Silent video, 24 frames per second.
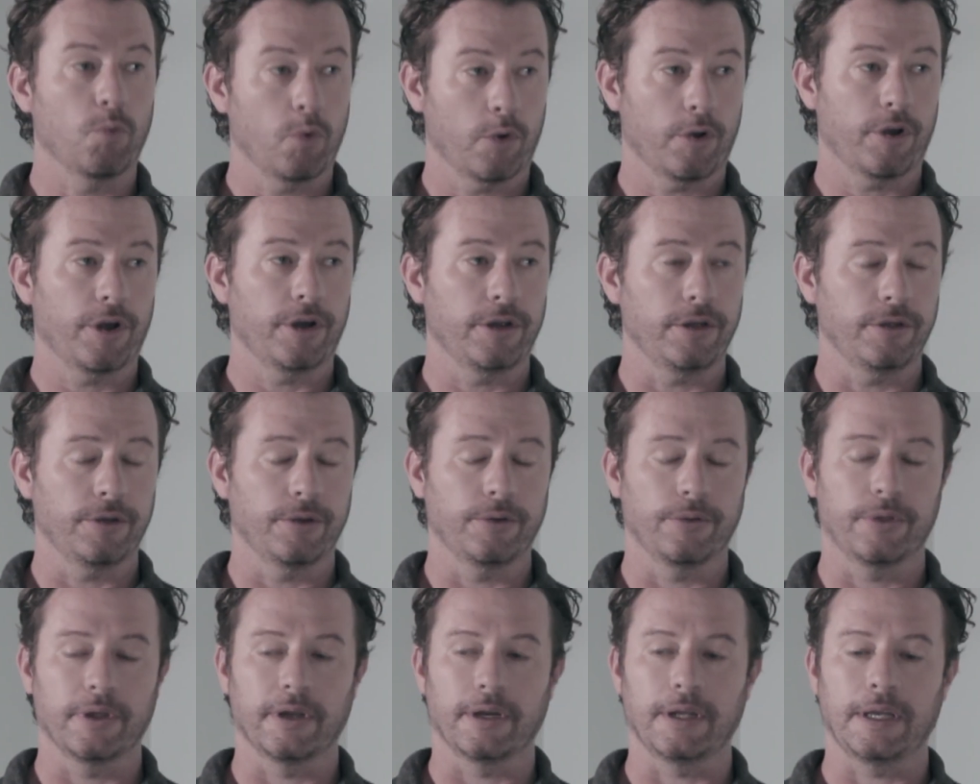it worry
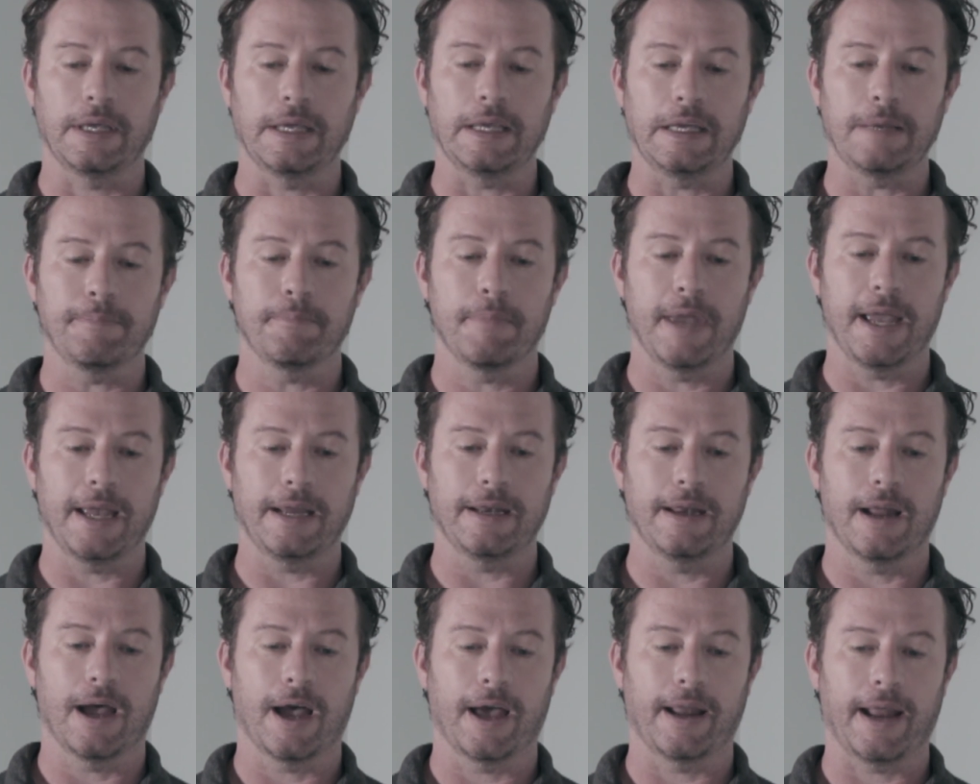you that he may
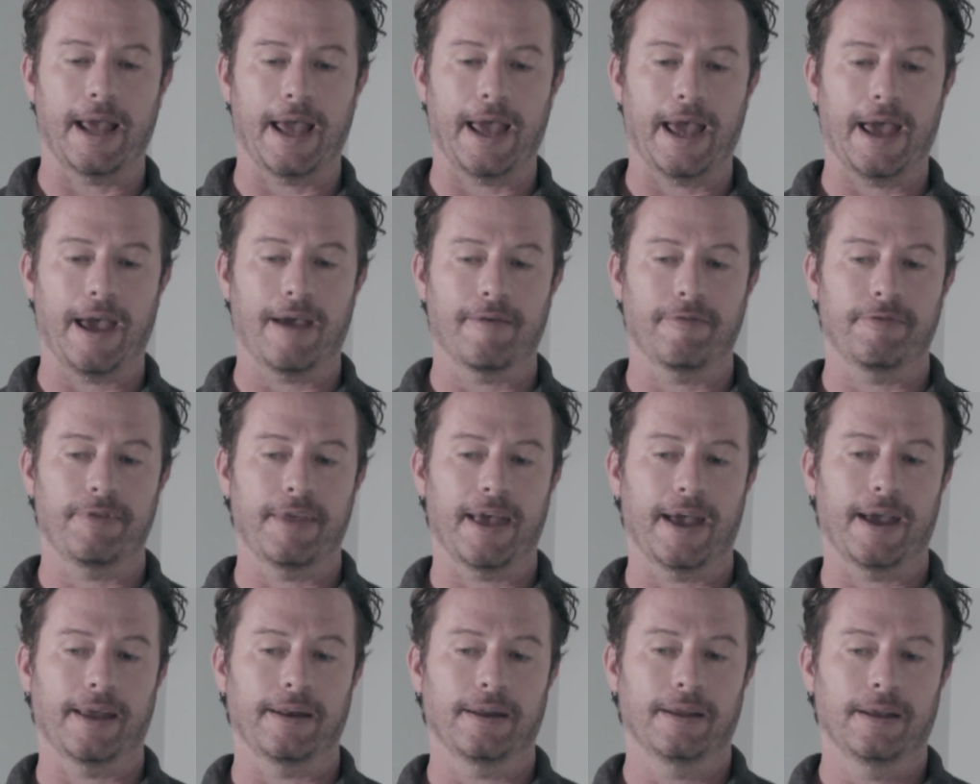not have
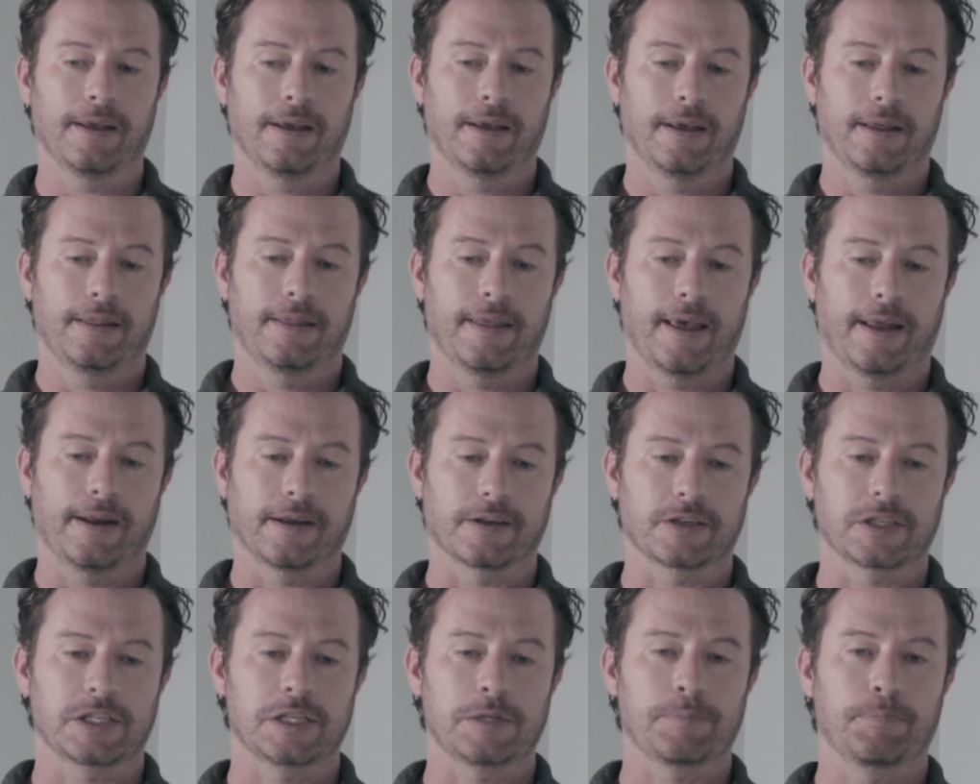that
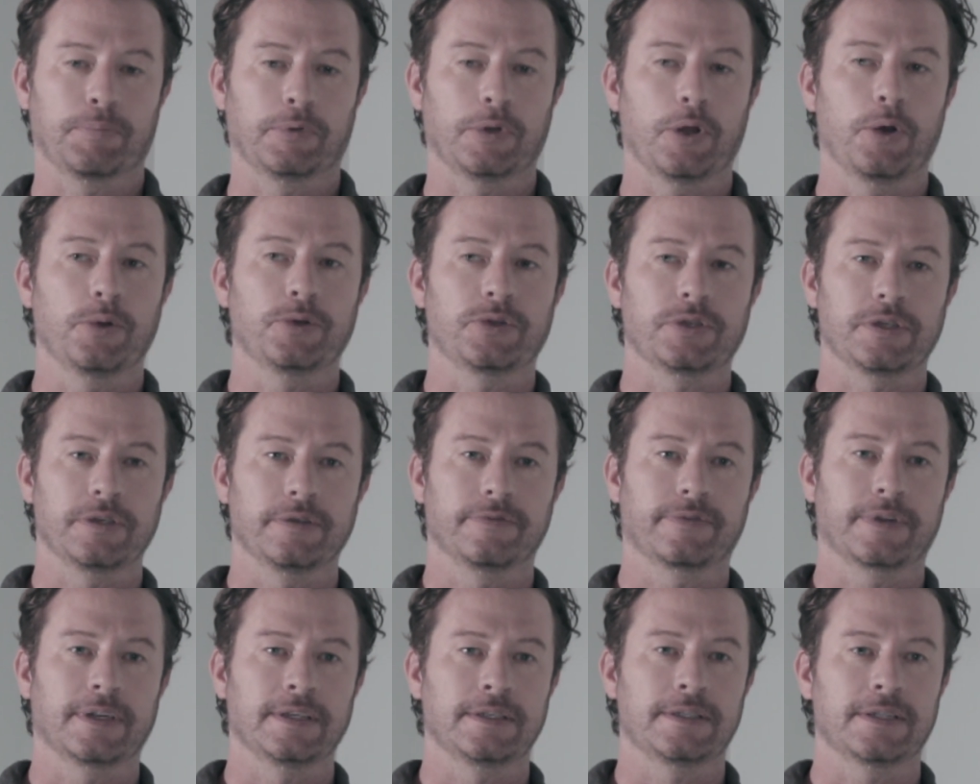
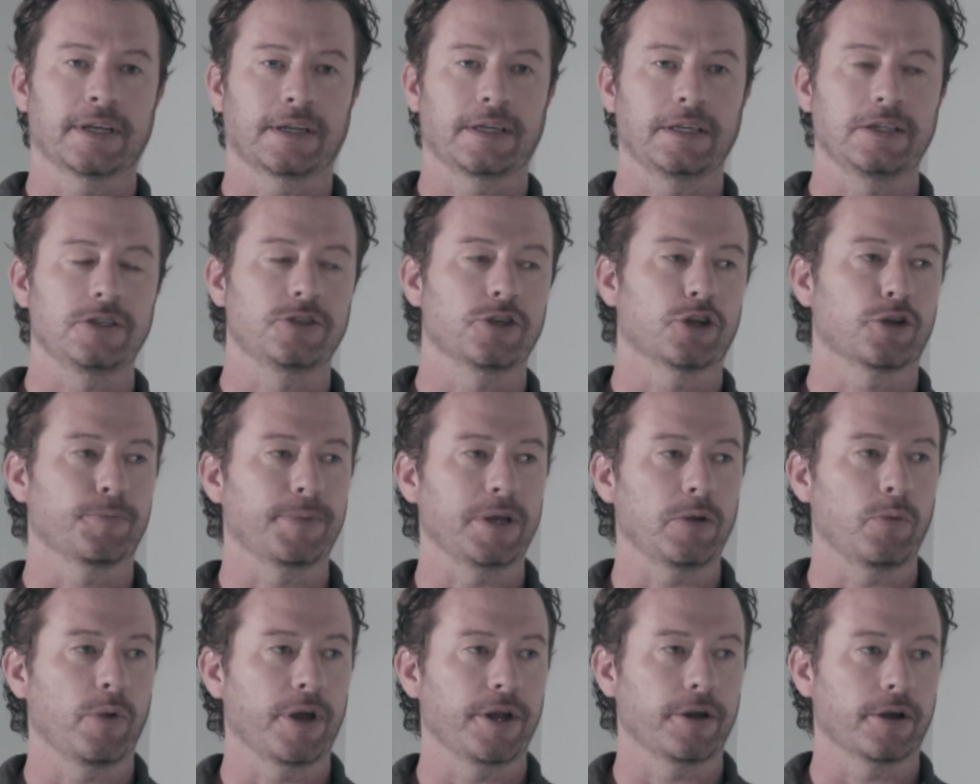explosive Kentucky
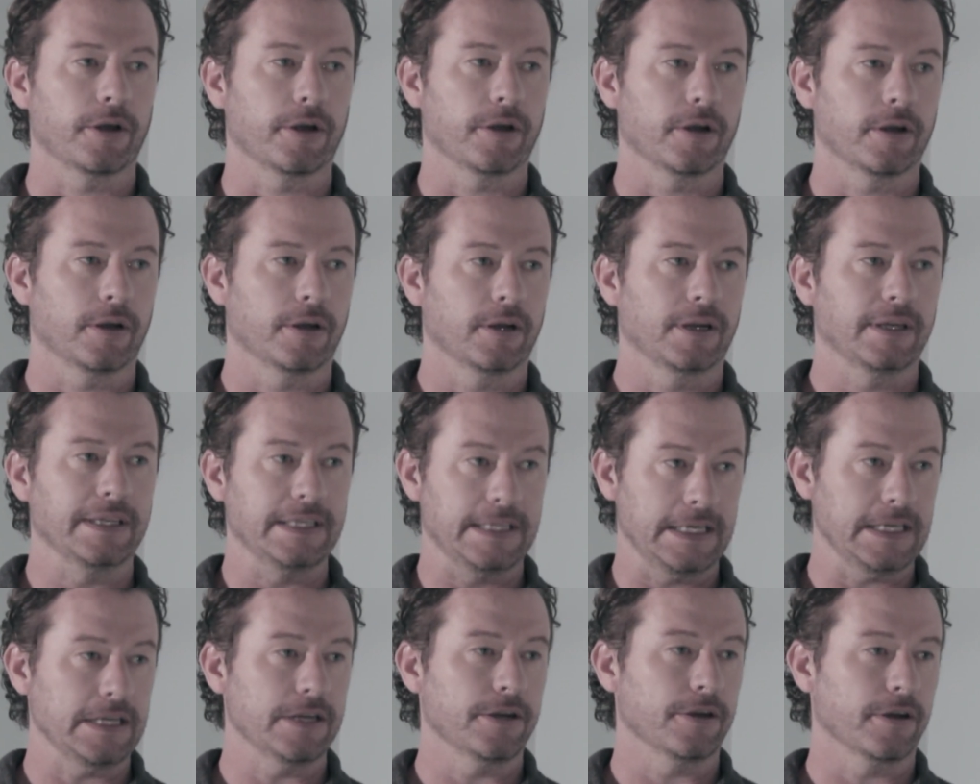Derby winner
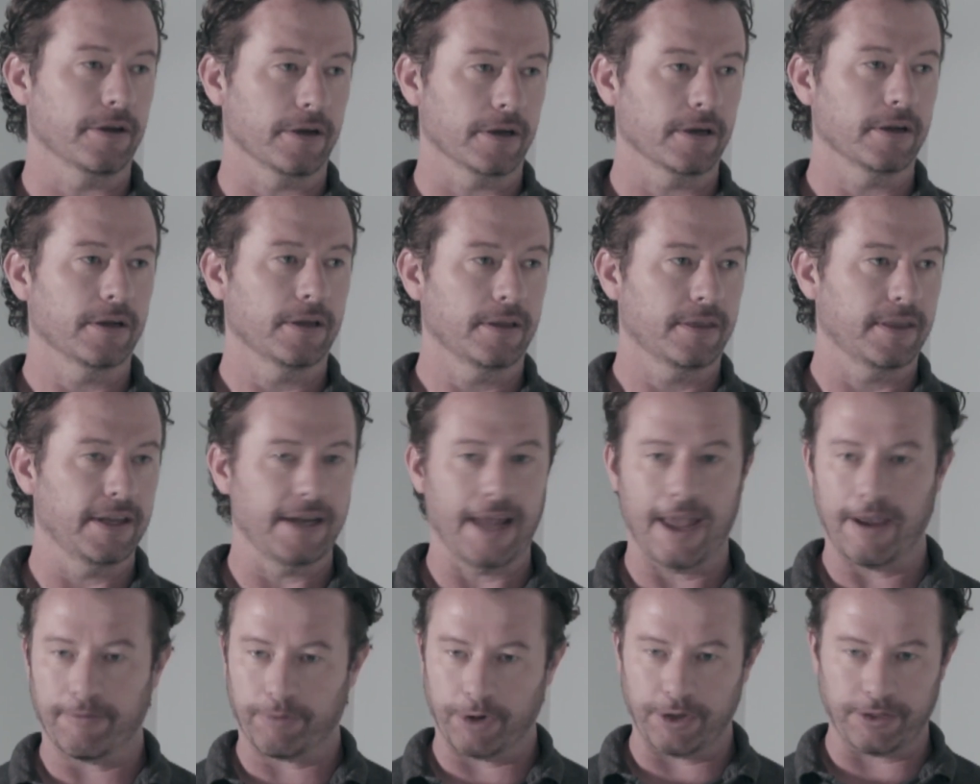gear, that
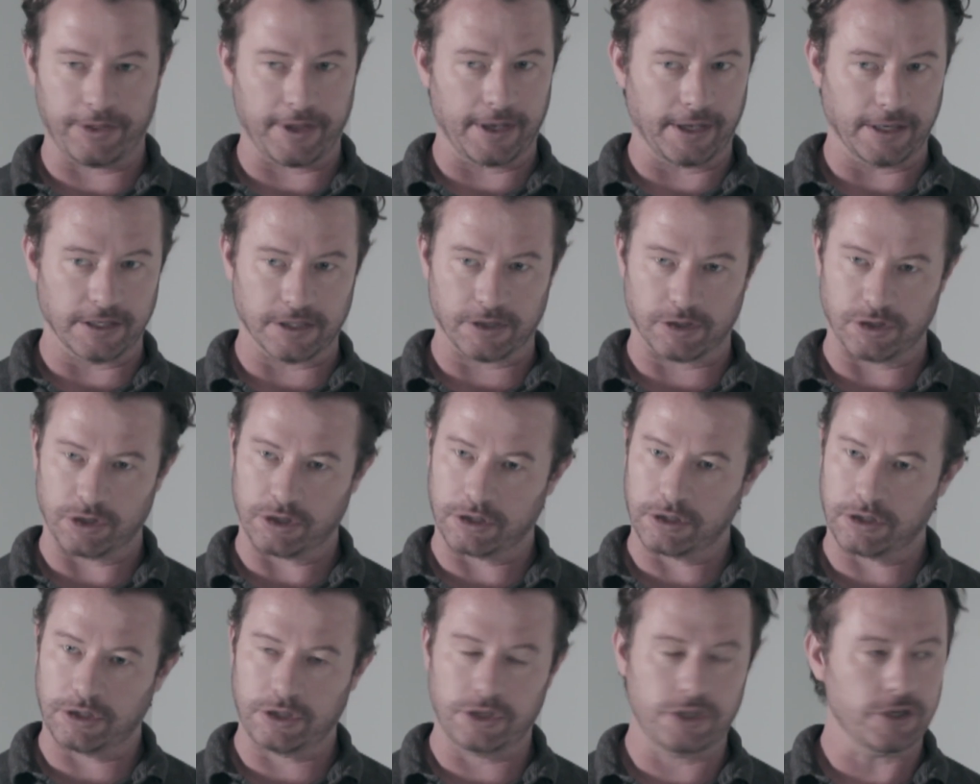everything is
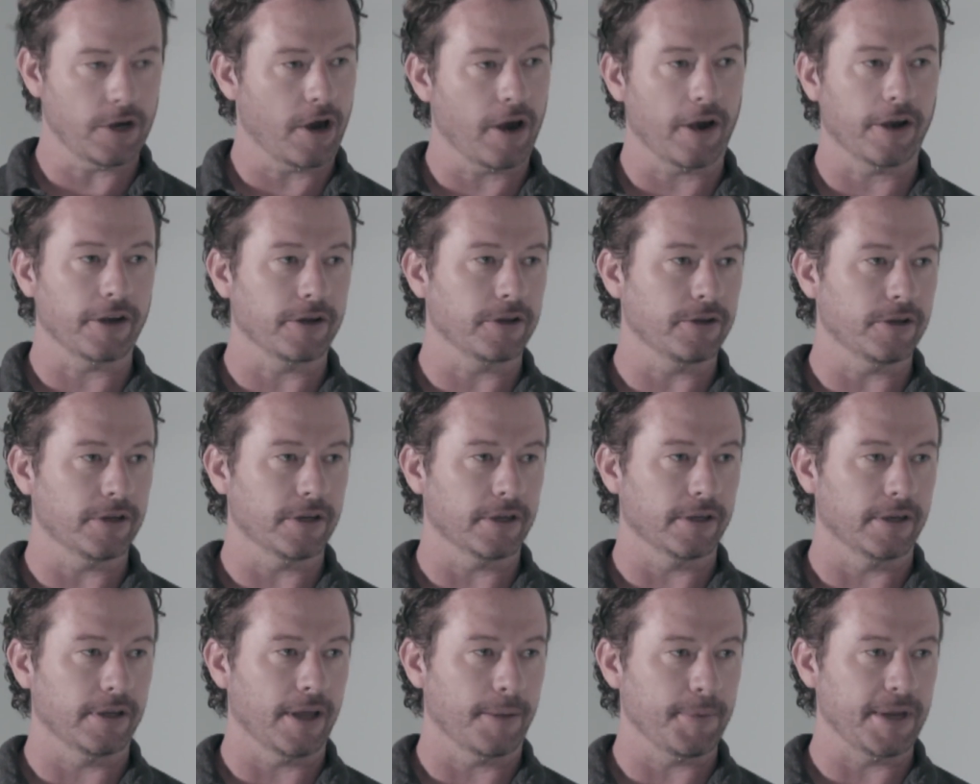darn good?